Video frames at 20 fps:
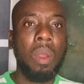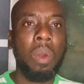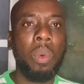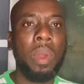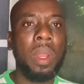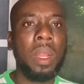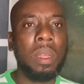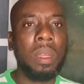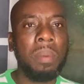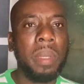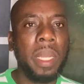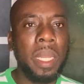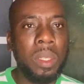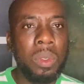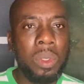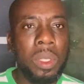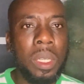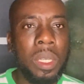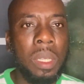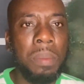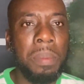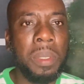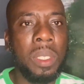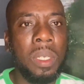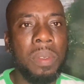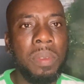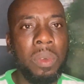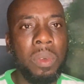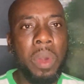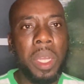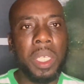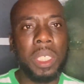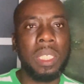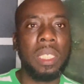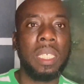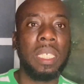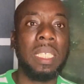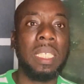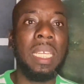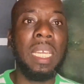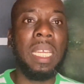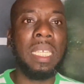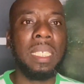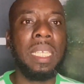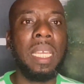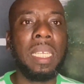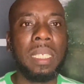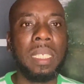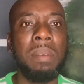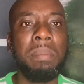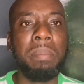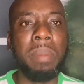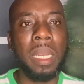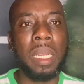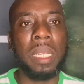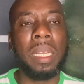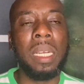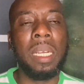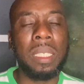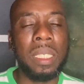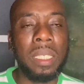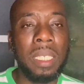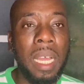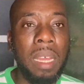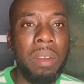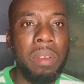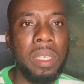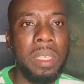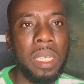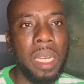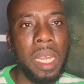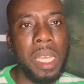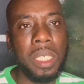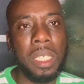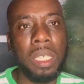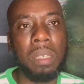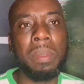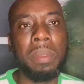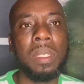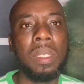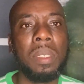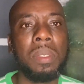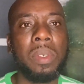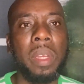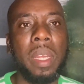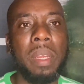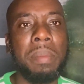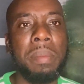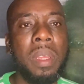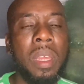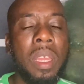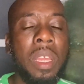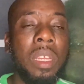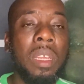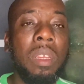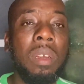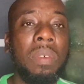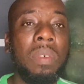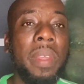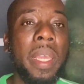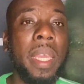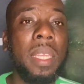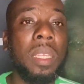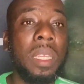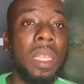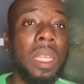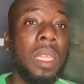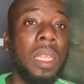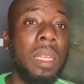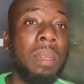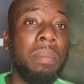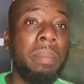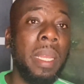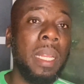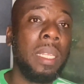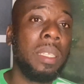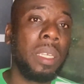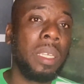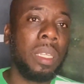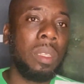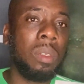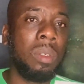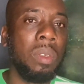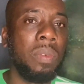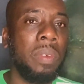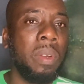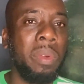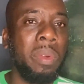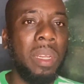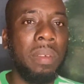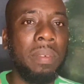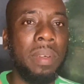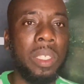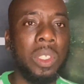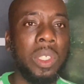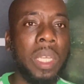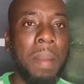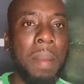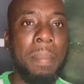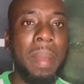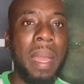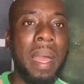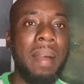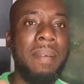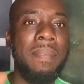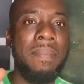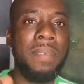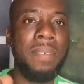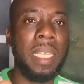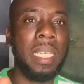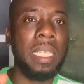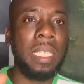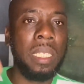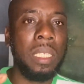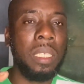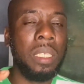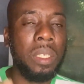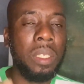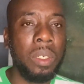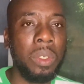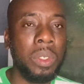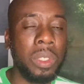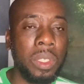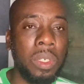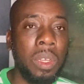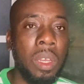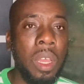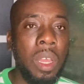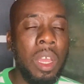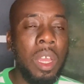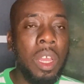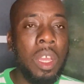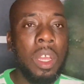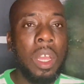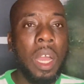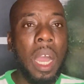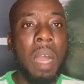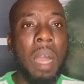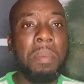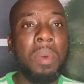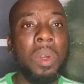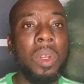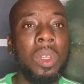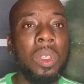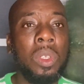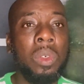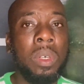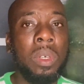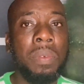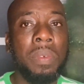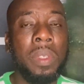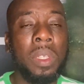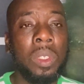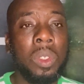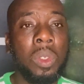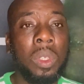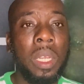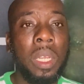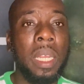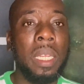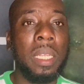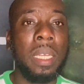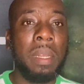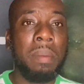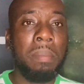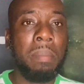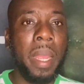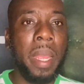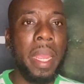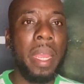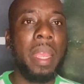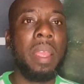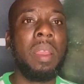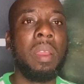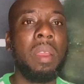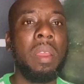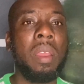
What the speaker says: Welcome again to another episode of the Washington SXM podcast. As always, like, share, comment, and subscribe. Don't forget to click that bell to get notified whenever I drop a video. So, I'm gonna do a video tonight on my